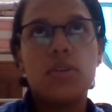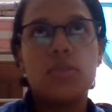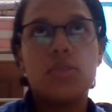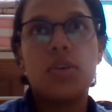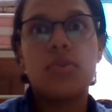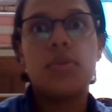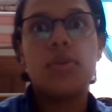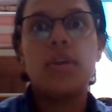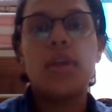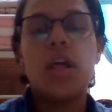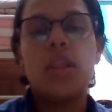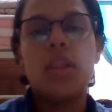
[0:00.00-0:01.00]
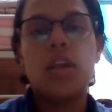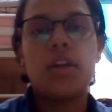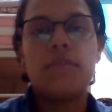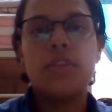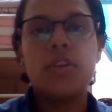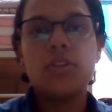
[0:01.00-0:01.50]
start reading a lot
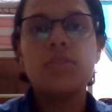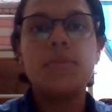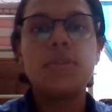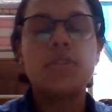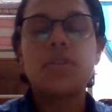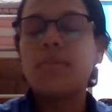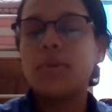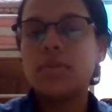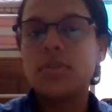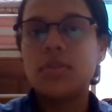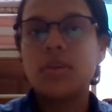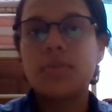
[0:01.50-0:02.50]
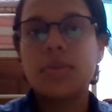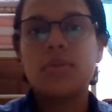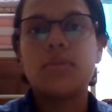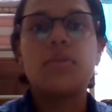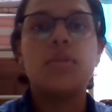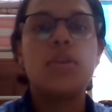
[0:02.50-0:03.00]
of documents about the topic.
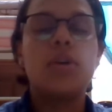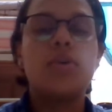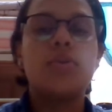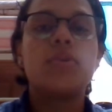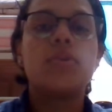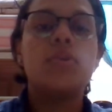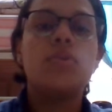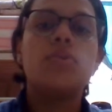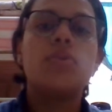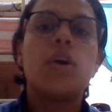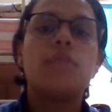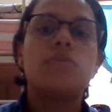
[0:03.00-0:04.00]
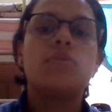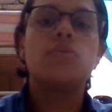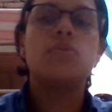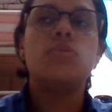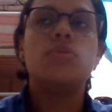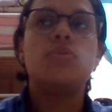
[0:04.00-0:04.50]
No, you have
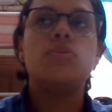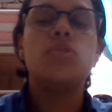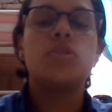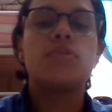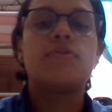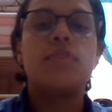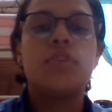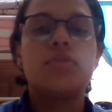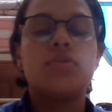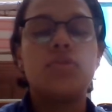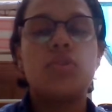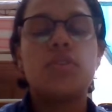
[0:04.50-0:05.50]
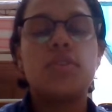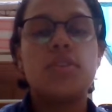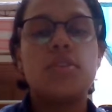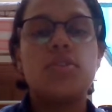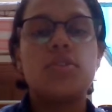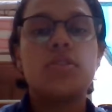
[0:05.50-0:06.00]
to just focus your
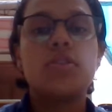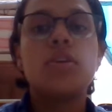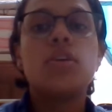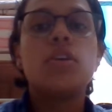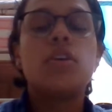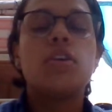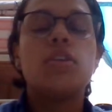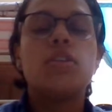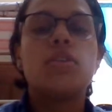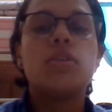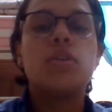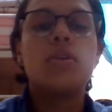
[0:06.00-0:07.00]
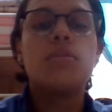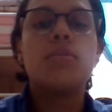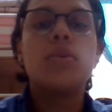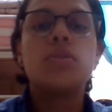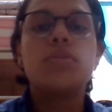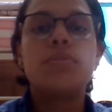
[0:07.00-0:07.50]
attention in the
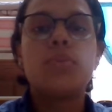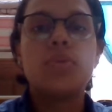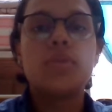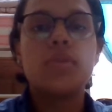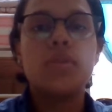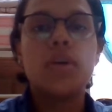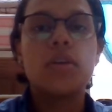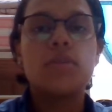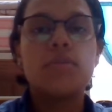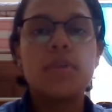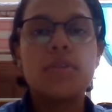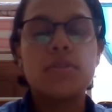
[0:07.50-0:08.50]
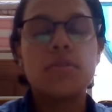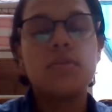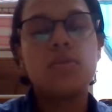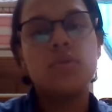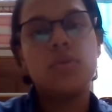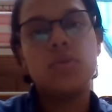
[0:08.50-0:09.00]
most important documents
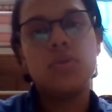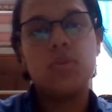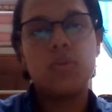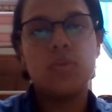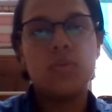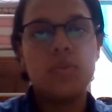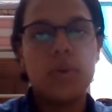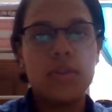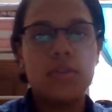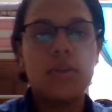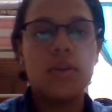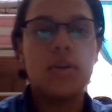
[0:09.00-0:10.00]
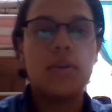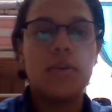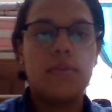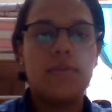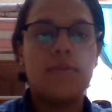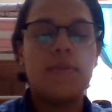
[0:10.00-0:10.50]
to write
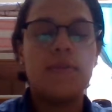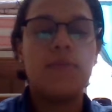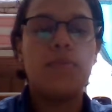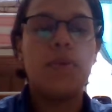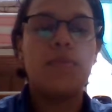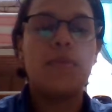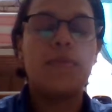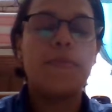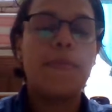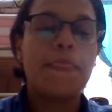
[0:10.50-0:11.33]
the paper.